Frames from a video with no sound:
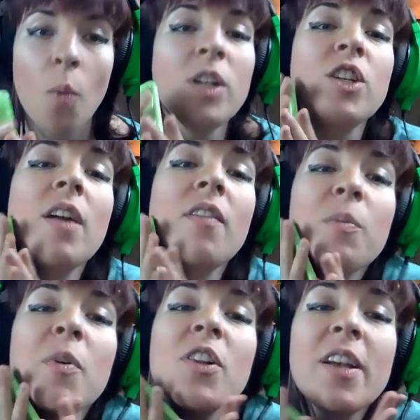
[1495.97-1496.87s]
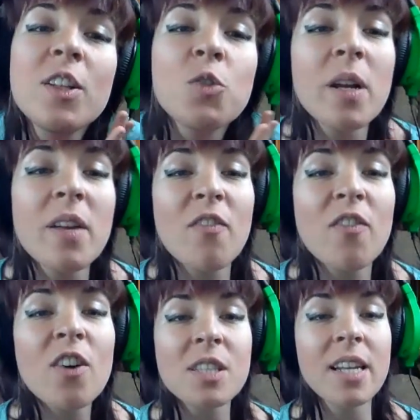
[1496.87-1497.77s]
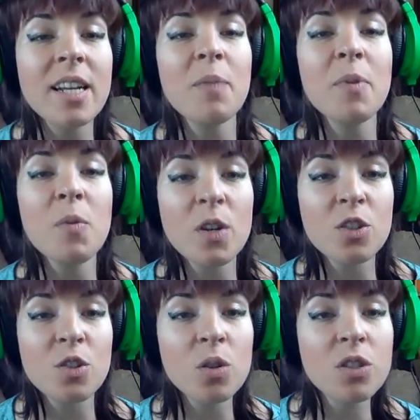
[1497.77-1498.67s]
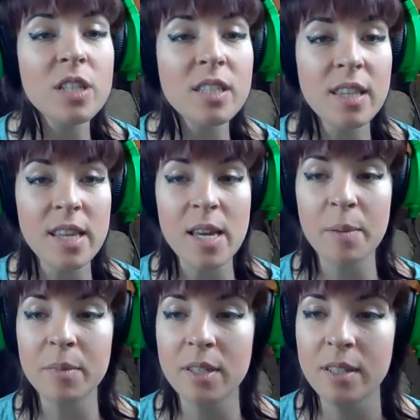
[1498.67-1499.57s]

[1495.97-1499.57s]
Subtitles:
We should have your birthday on the 21st, and then it can be Winter Solstice themed.